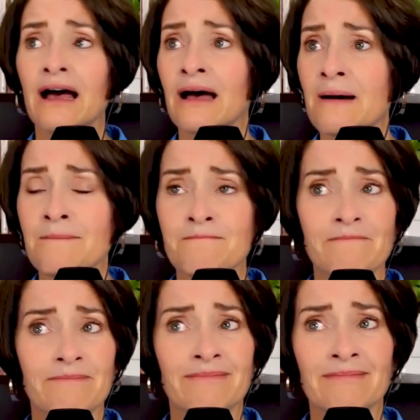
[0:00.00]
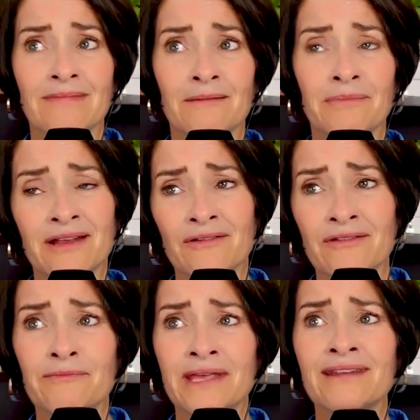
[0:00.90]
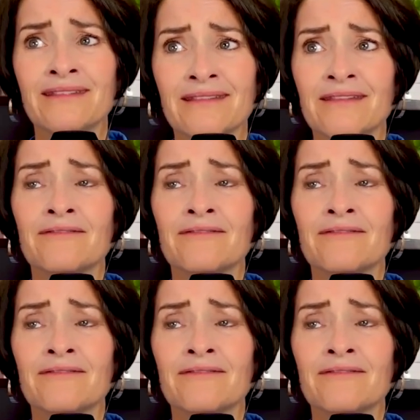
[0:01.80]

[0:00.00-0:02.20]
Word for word: but who have been